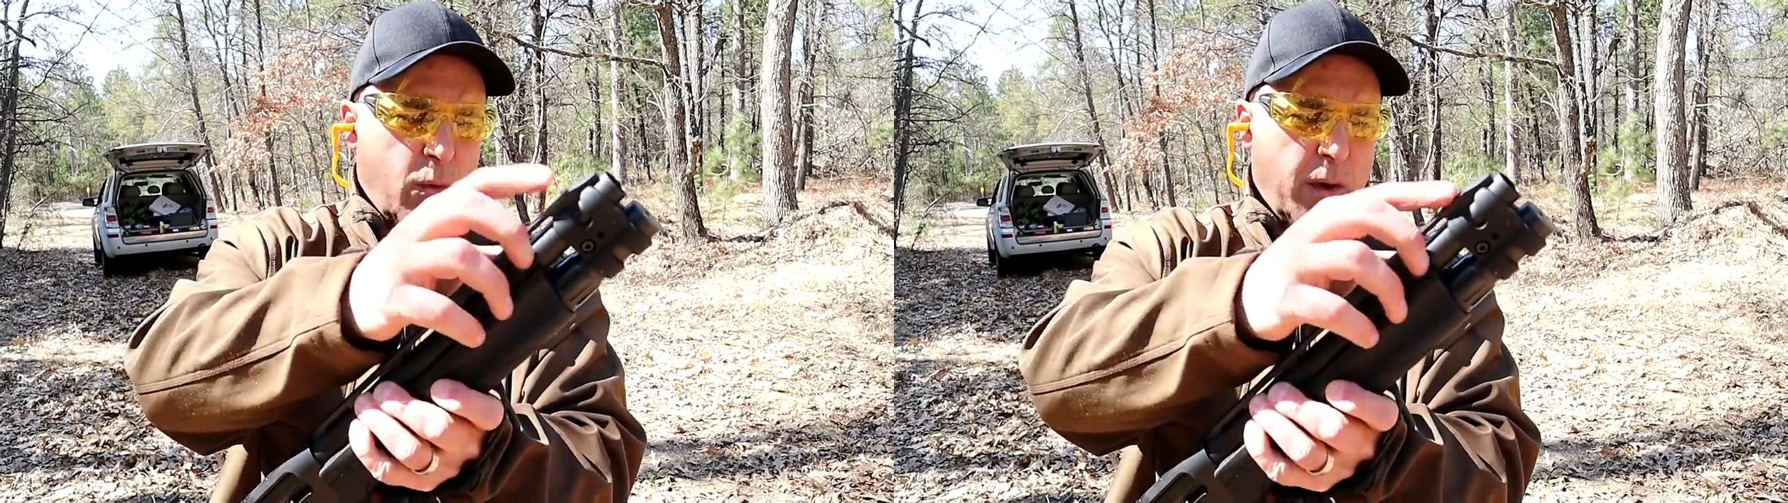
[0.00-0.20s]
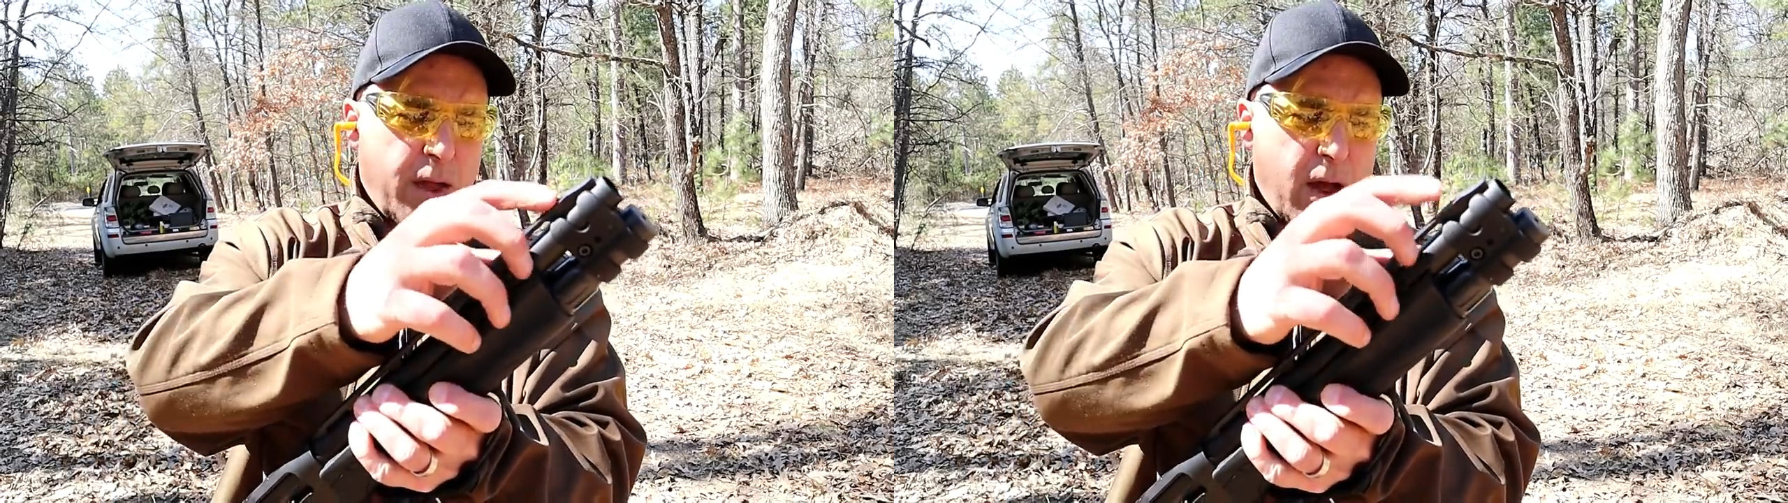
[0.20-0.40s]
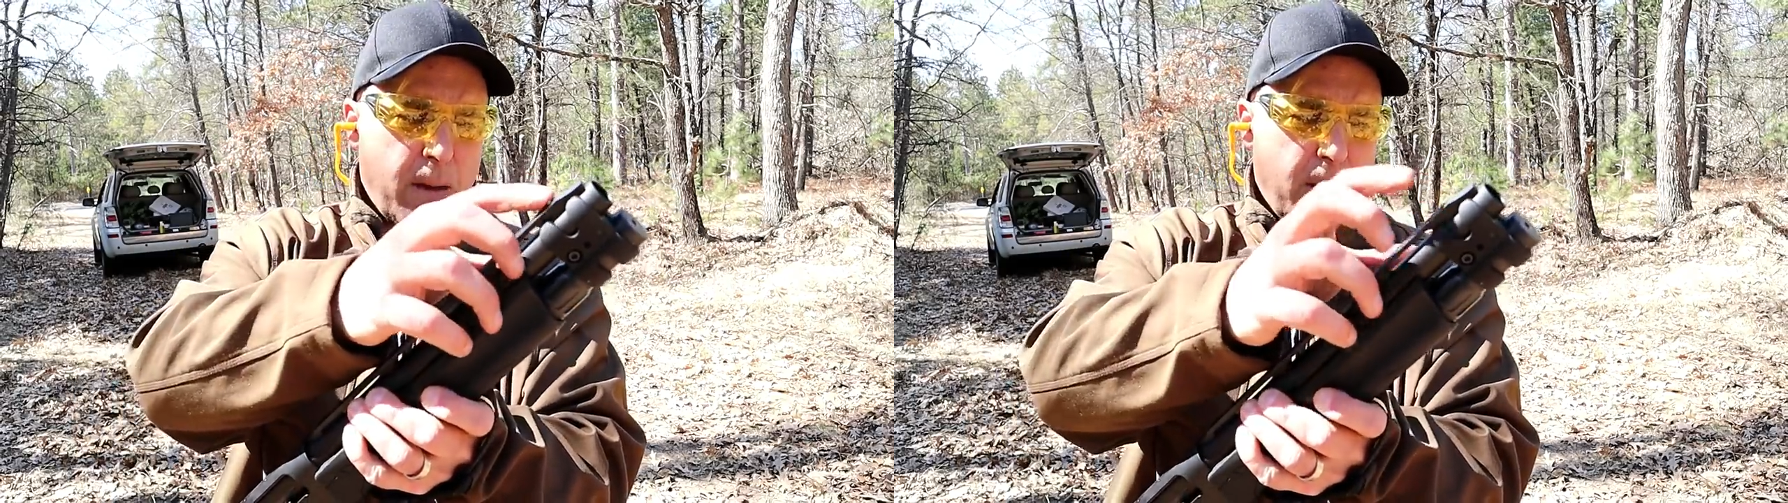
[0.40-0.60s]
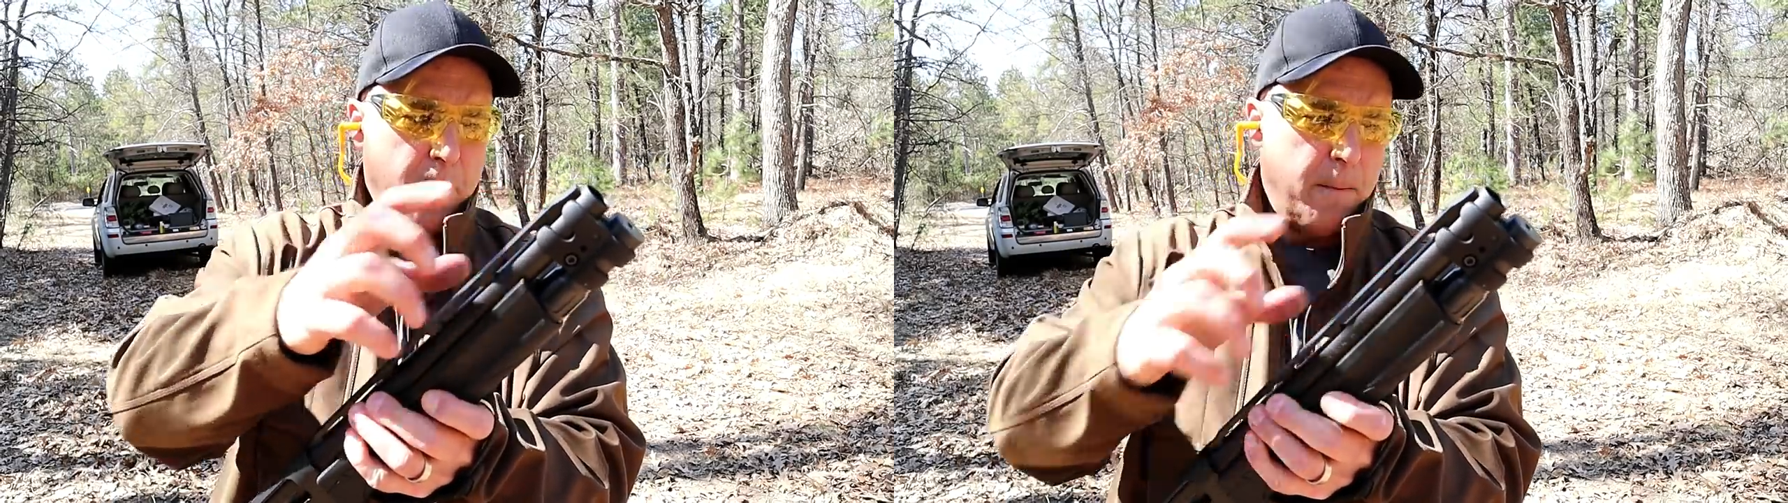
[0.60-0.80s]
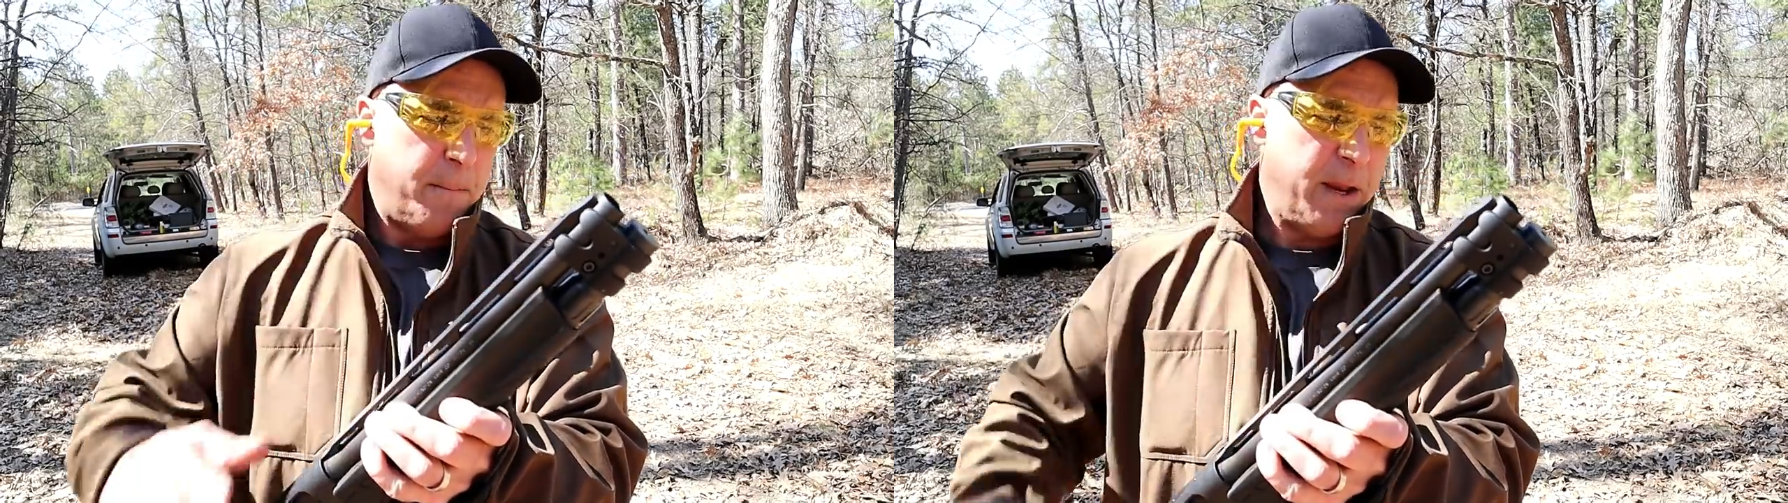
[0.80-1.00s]
with a
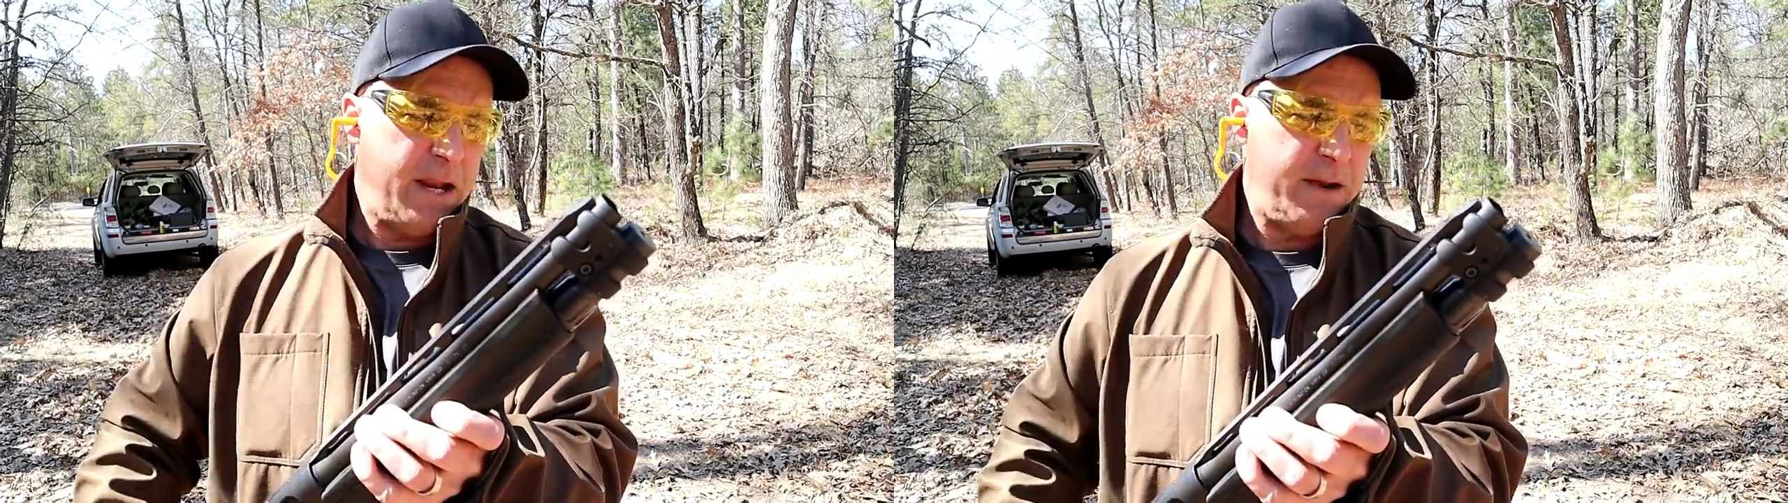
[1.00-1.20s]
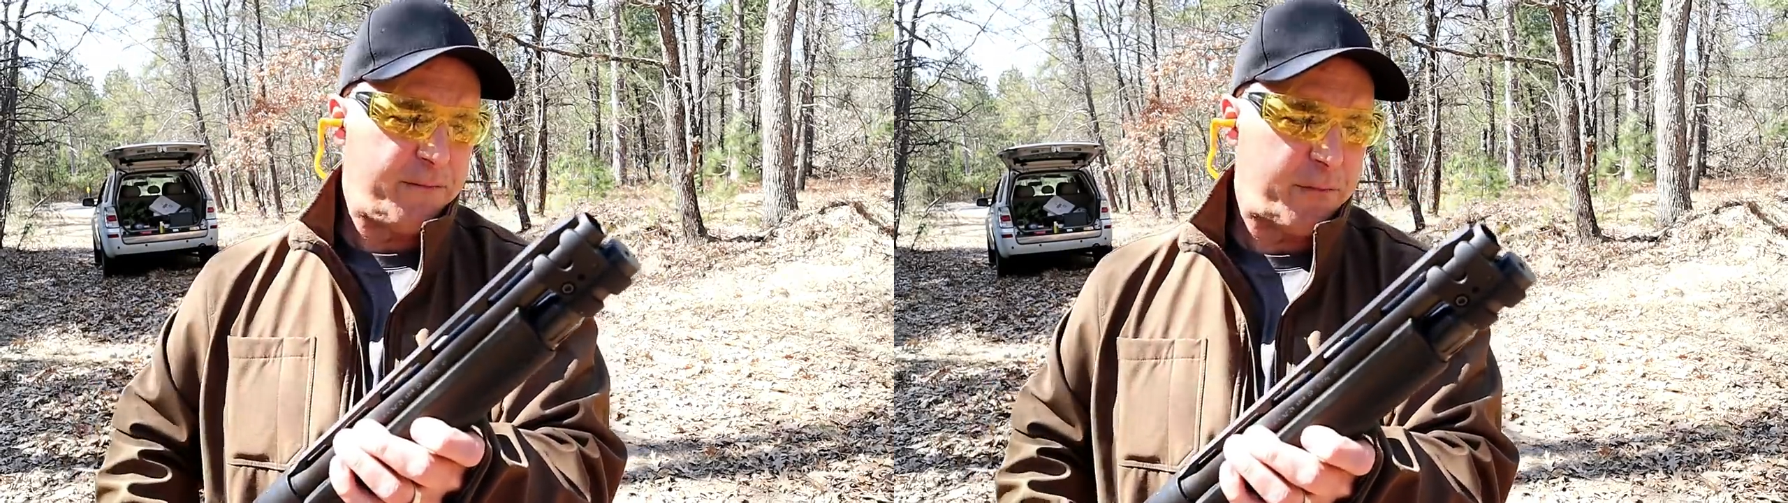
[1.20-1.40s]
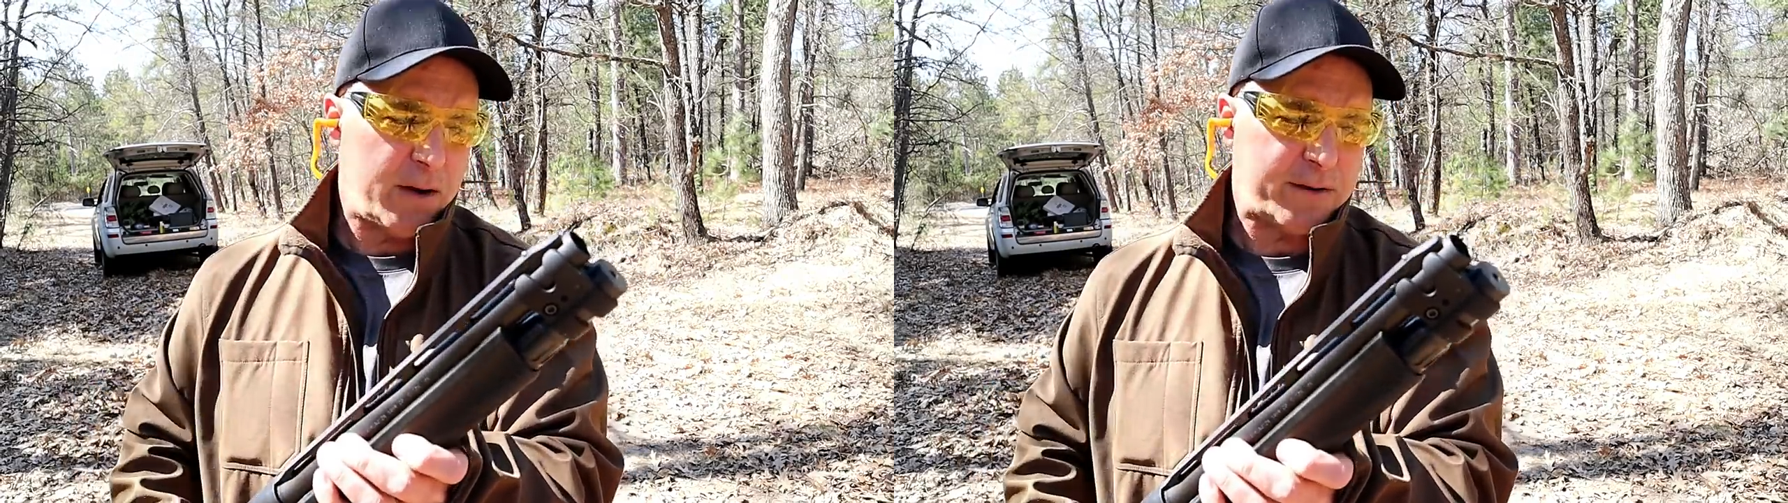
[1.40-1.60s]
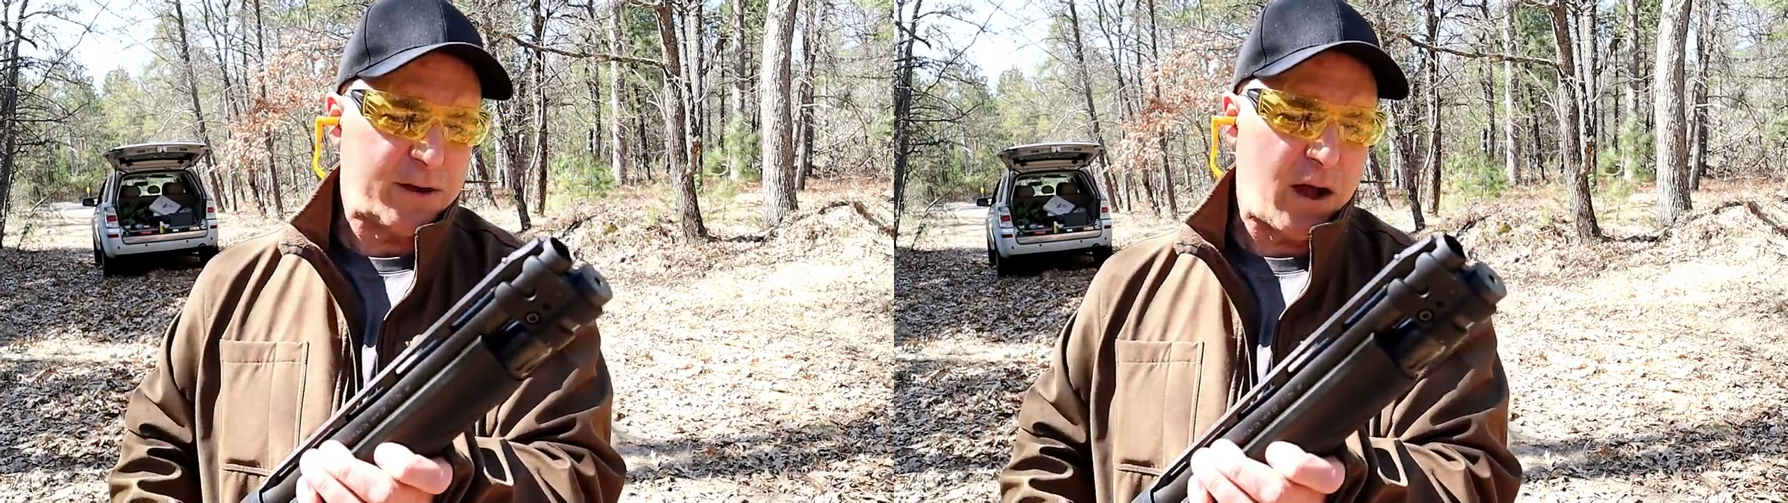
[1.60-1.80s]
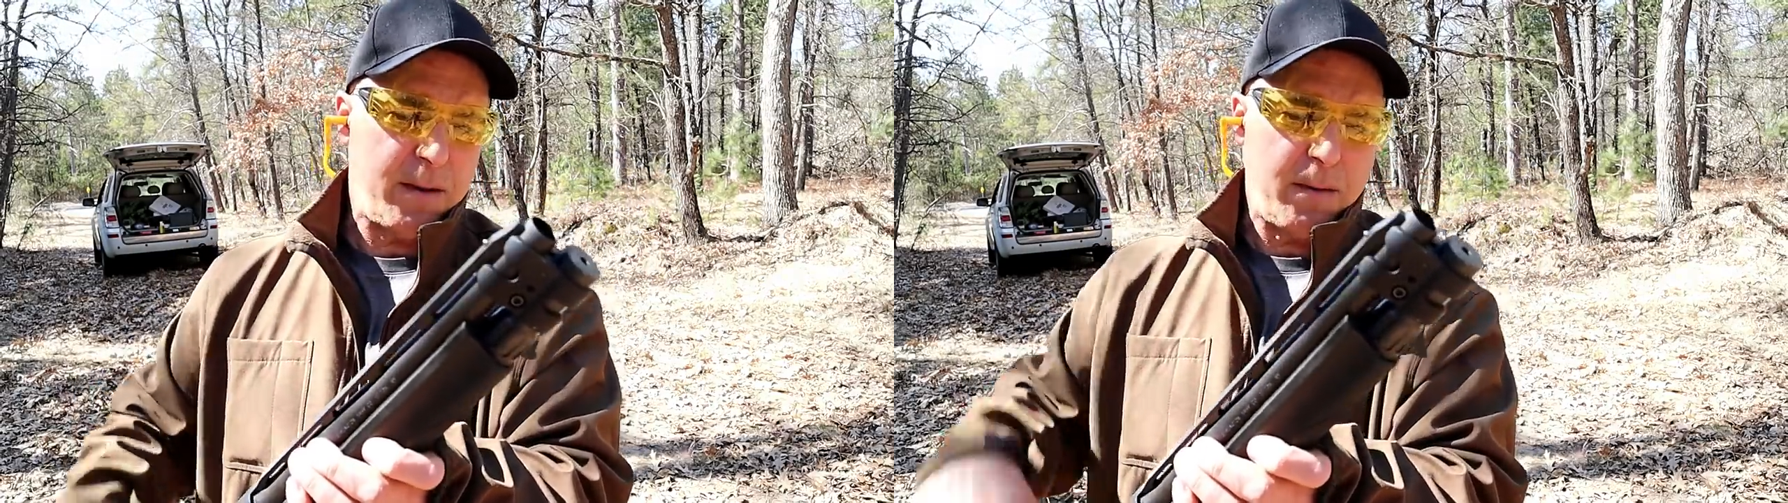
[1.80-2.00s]
bead front
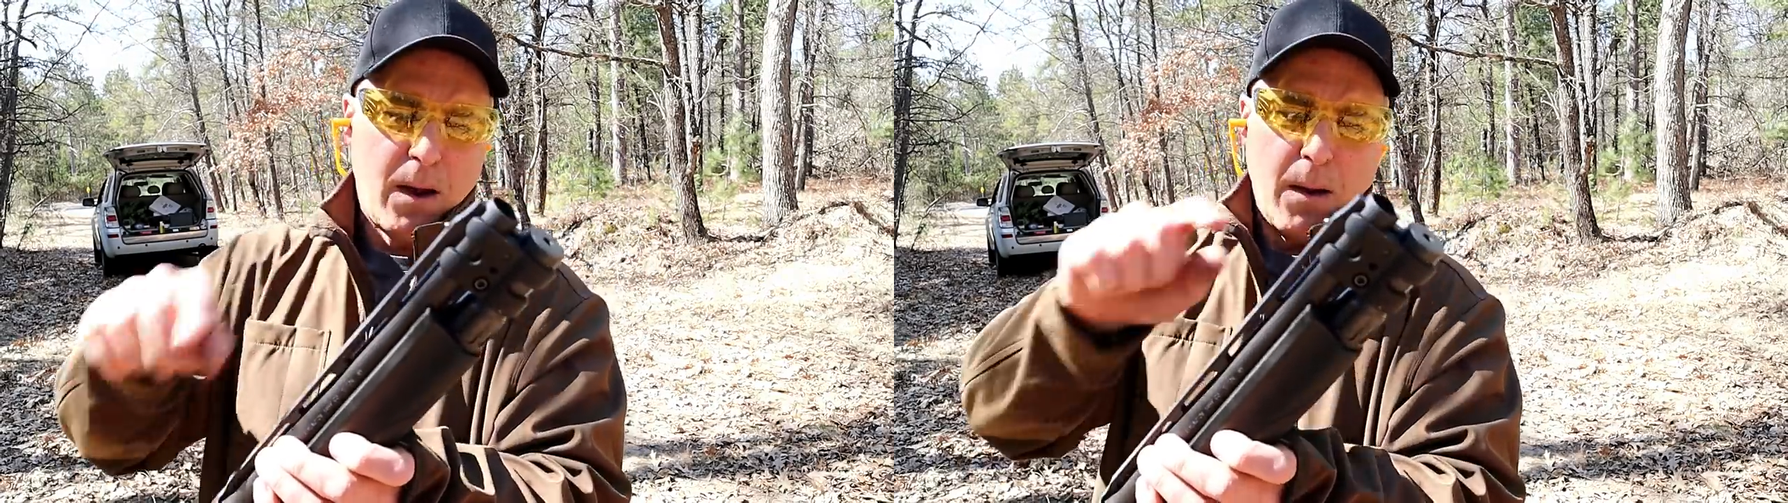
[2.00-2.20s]
sight